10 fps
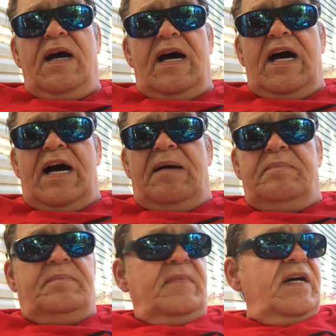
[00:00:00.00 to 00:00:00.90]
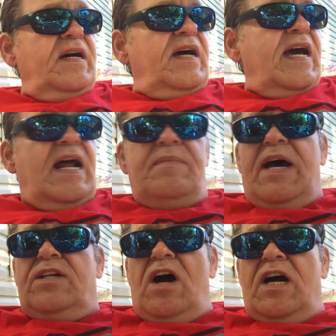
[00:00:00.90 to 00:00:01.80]
And I'm
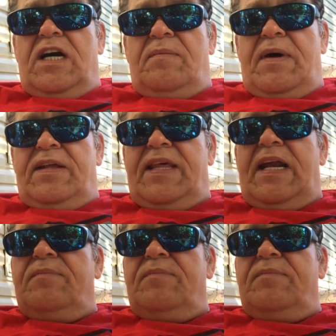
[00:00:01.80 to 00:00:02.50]
not talking about that.